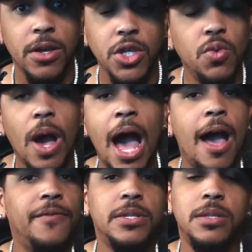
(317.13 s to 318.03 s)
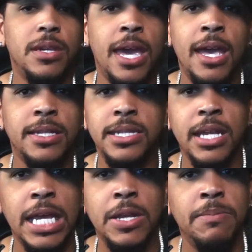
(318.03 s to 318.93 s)
you obviously can't
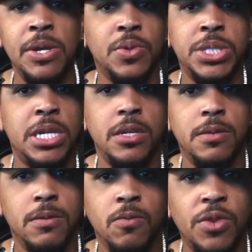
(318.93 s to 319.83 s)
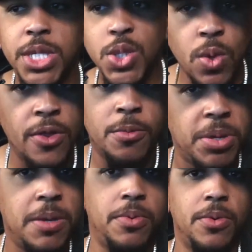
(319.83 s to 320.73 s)
sit in a middle seat with two other
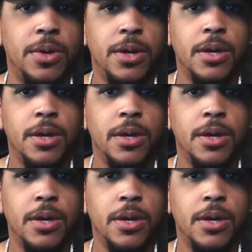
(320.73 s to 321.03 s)
people.